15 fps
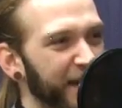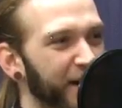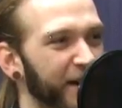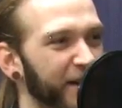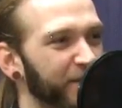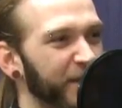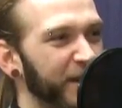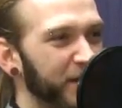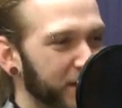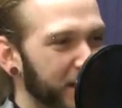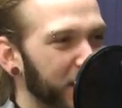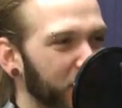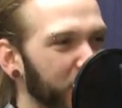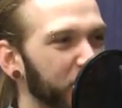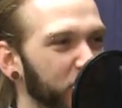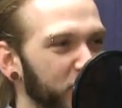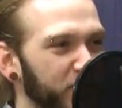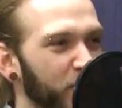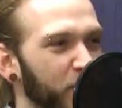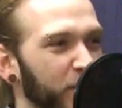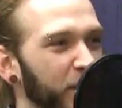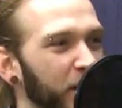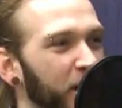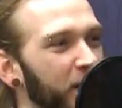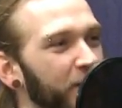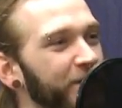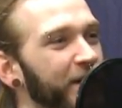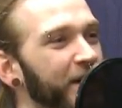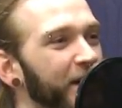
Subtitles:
A lot of them they don't let you smoke in the halls.